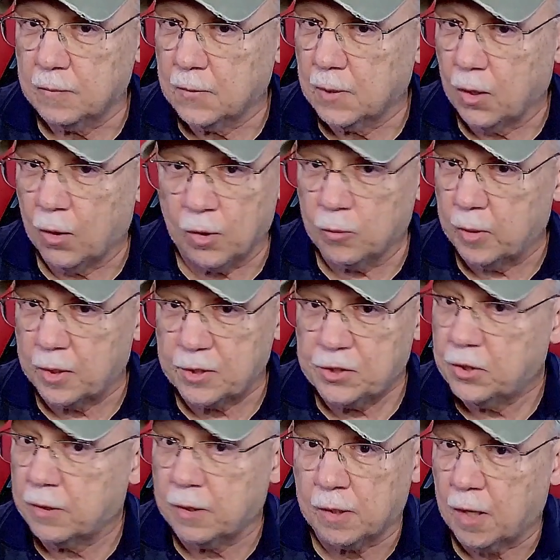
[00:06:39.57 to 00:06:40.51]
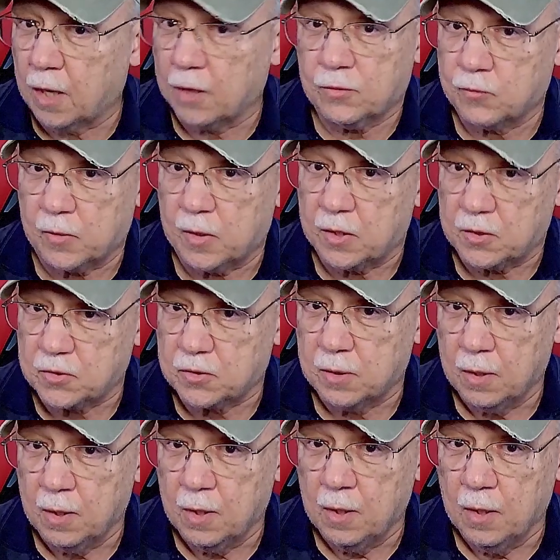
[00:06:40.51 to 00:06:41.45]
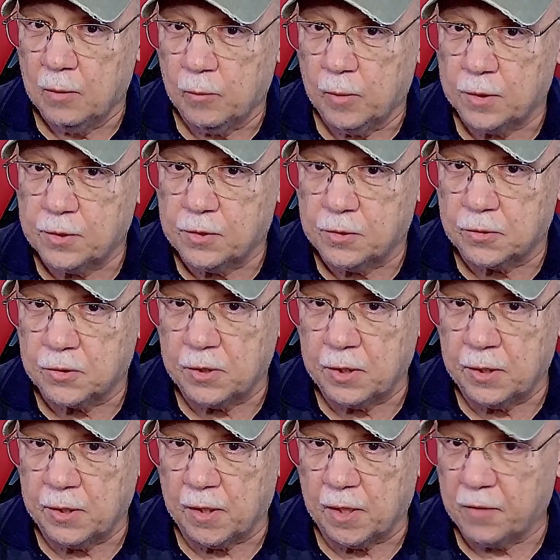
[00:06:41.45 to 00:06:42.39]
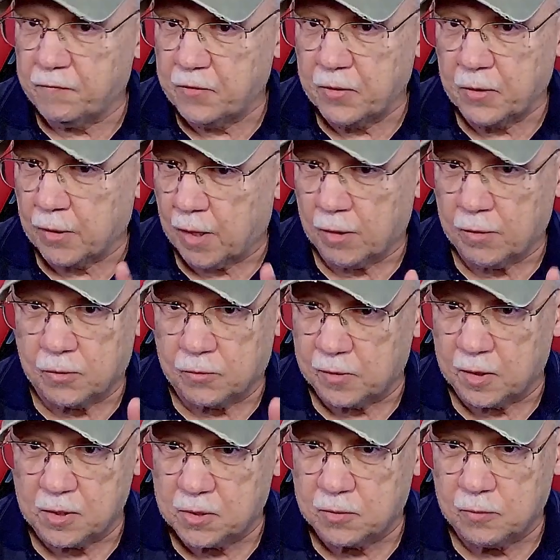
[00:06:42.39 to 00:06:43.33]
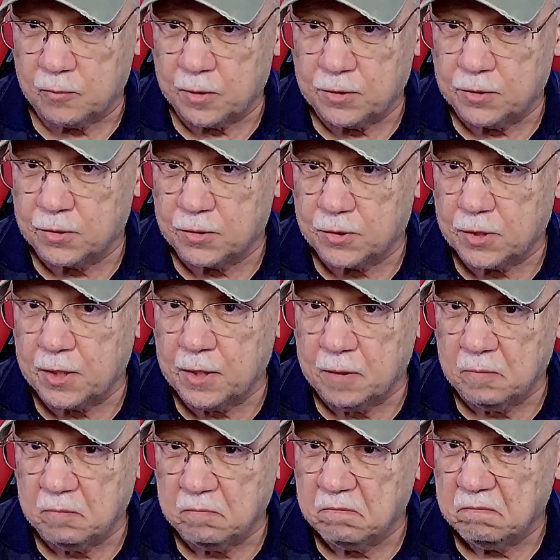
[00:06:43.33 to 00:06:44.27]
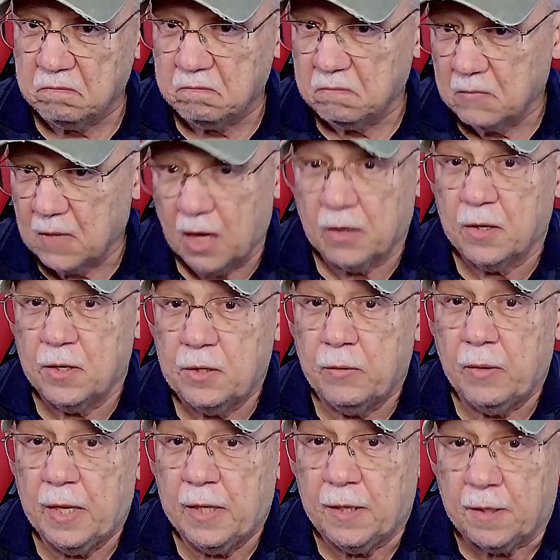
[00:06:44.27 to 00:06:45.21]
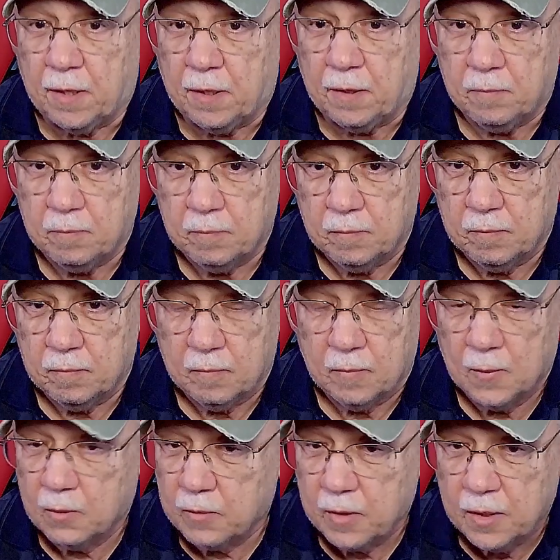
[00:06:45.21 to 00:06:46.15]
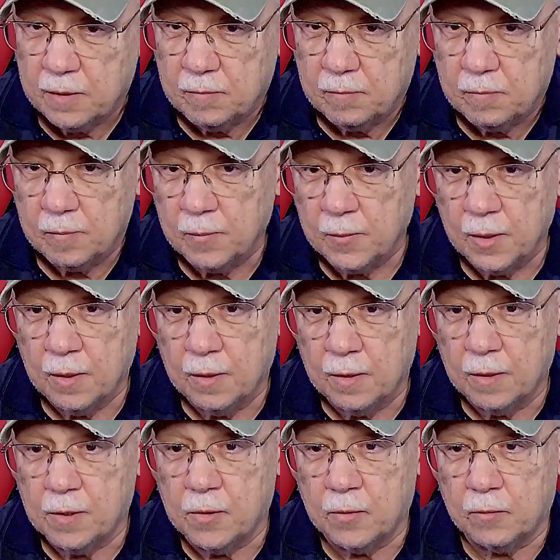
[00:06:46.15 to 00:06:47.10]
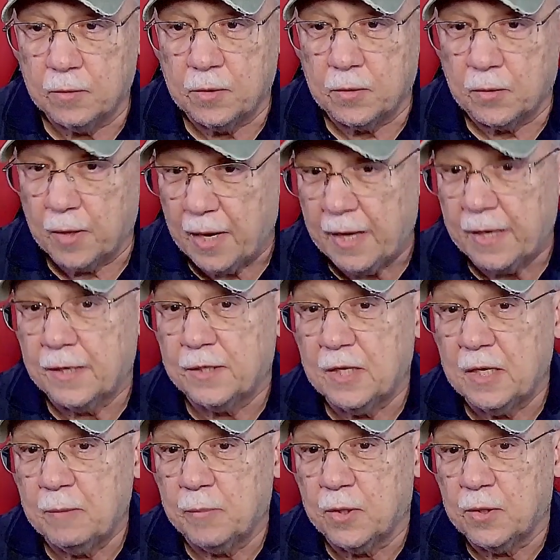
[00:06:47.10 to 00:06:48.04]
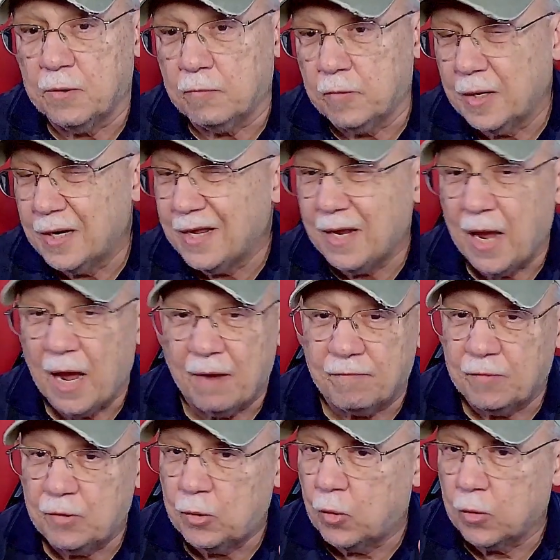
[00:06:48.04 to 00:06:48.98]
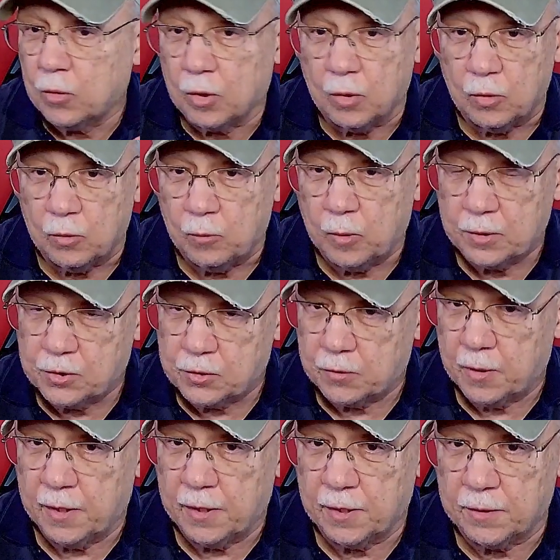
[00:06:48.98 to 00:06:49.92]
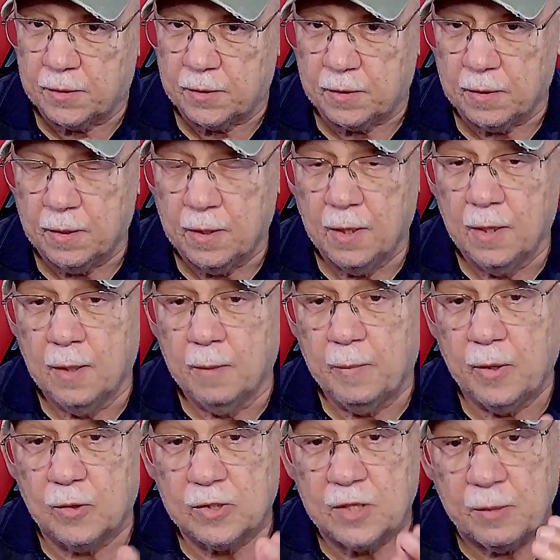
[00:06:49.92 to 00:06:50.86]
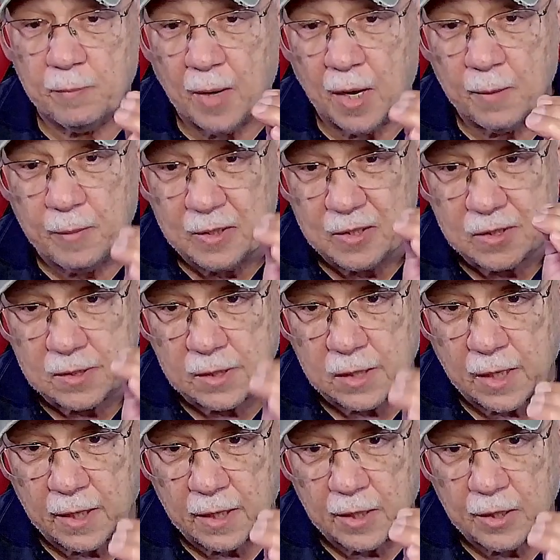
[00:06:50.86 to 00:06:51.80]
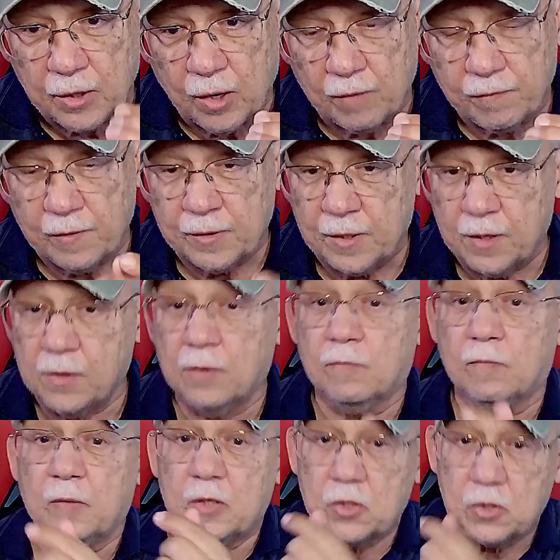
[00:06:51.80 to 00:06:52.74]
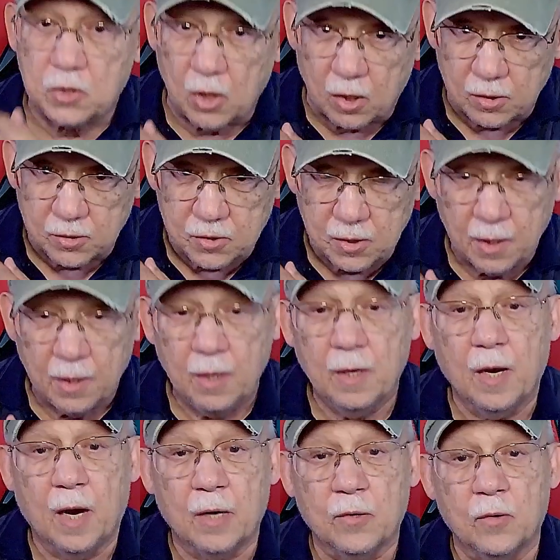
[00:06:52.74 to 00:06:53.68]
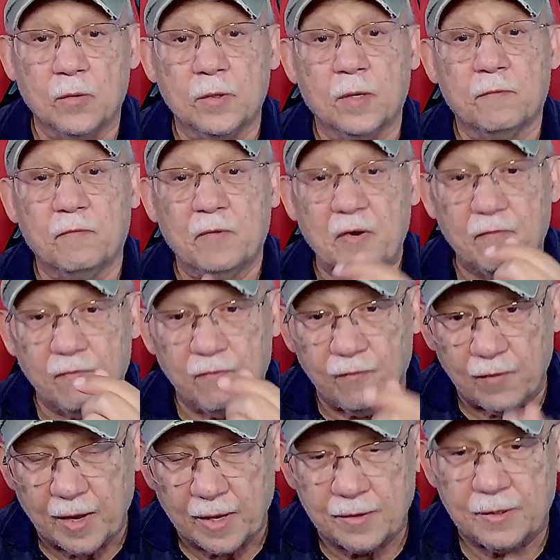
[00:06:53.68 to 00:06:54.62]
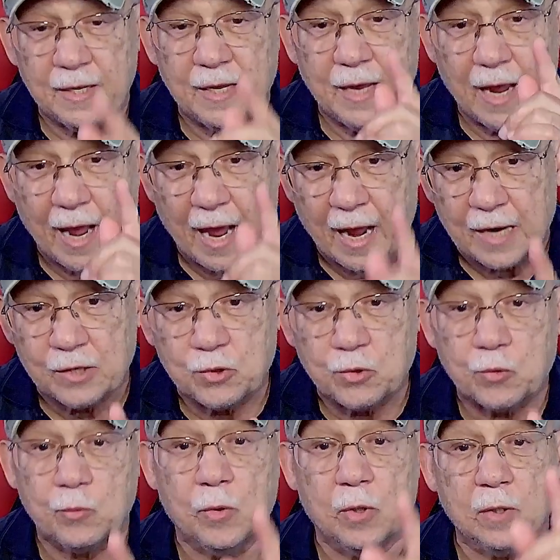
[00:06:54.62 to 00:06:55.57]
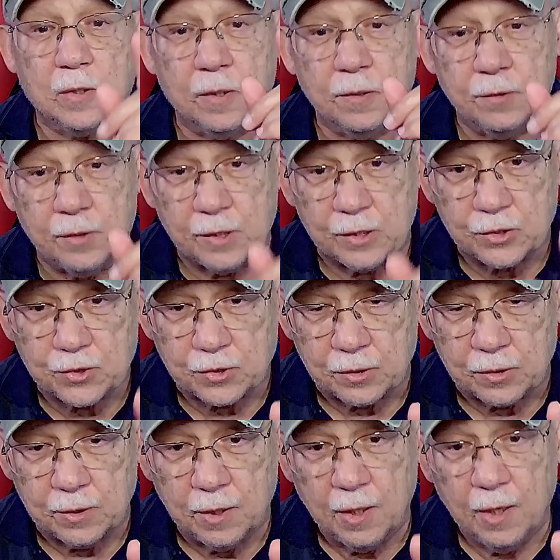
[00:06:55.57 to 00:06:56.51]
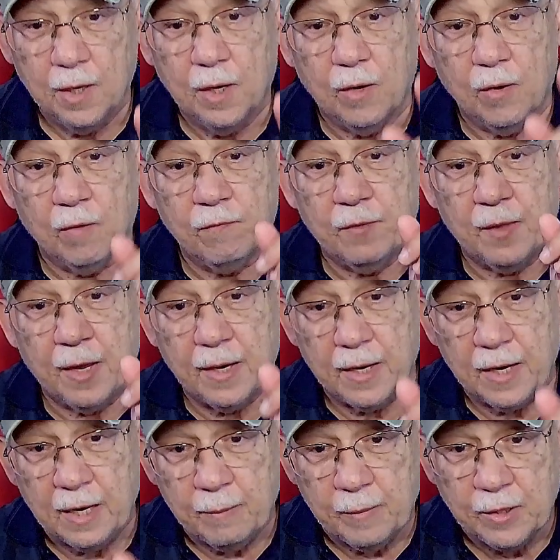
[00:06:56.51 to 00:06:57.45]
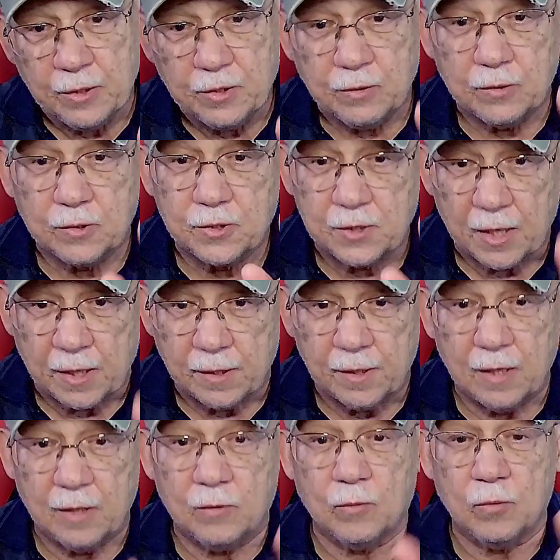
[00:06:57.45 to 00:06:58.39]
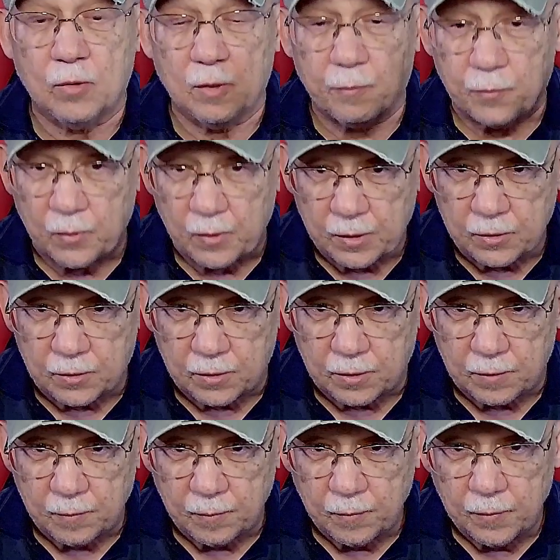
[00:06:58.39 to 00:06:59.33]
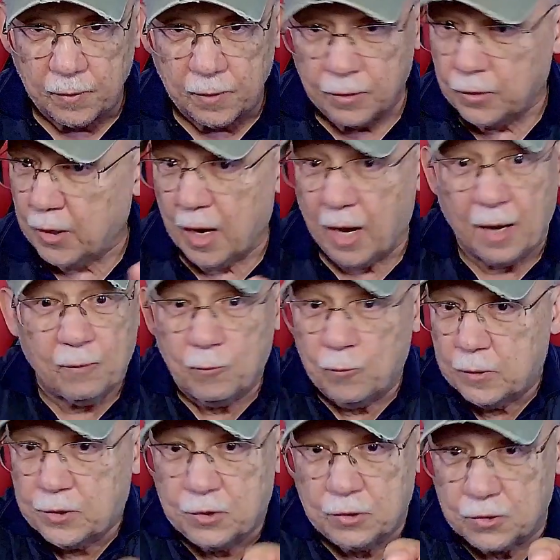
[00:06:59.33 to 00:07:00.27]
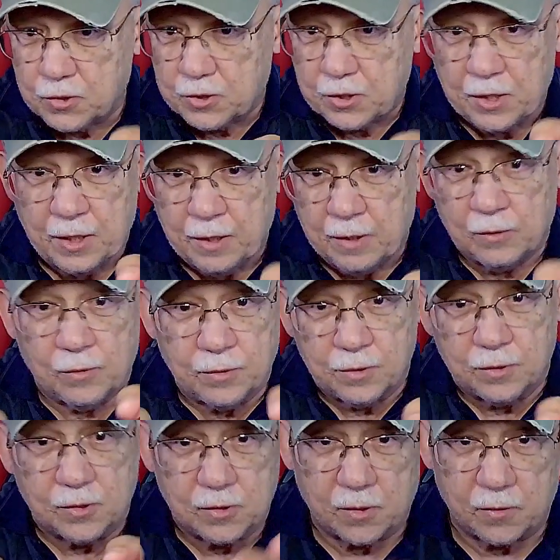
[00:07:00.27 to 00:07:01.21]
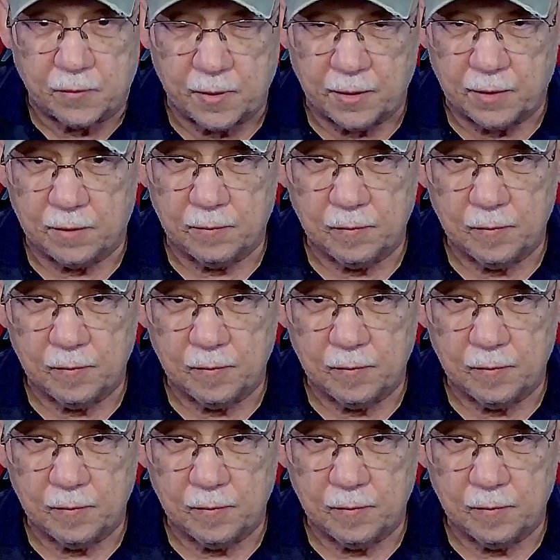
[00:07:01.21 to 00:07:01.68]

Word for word: Otherwise, you cannot trust what you're seeing. And if you cannot trust what you're seeing, how can you edit it? Right? You're, you're editing, but you really have no clue what you're editing because it might be slightly off. And then your results are going to reflect the actual condition of the image you're sending to the printer, not what you're seeing on your screen.